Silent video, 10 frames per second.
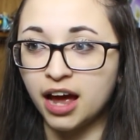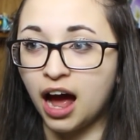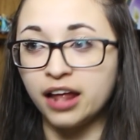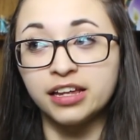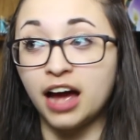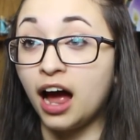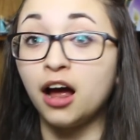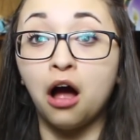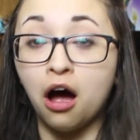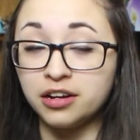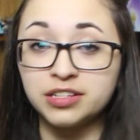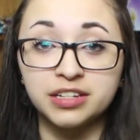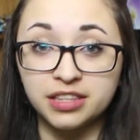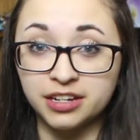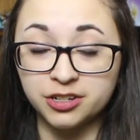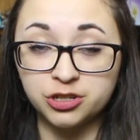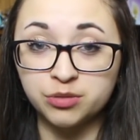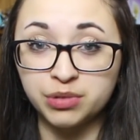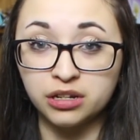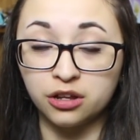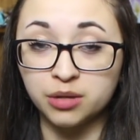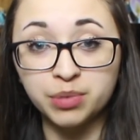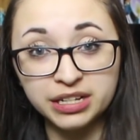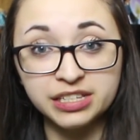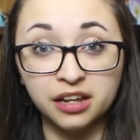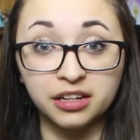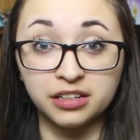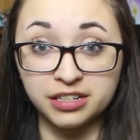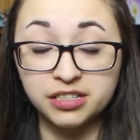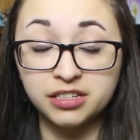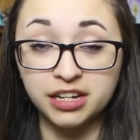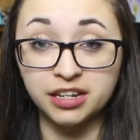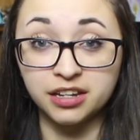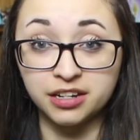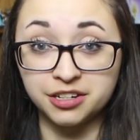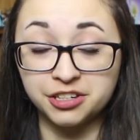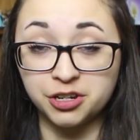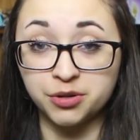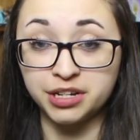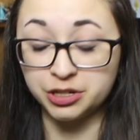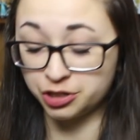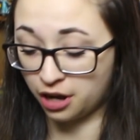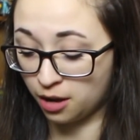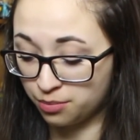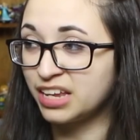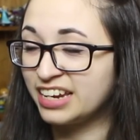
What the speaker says: I honestly think it should be on the best-selling list in the Nintendo eShop.